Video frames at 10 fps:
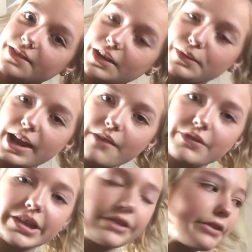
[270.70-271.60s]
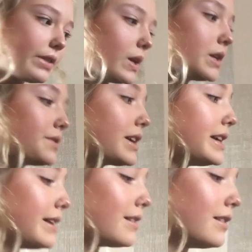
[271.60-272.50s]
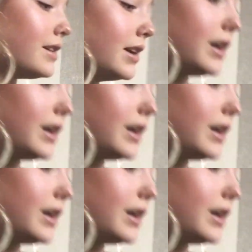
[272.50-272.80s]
Then we have this one right here,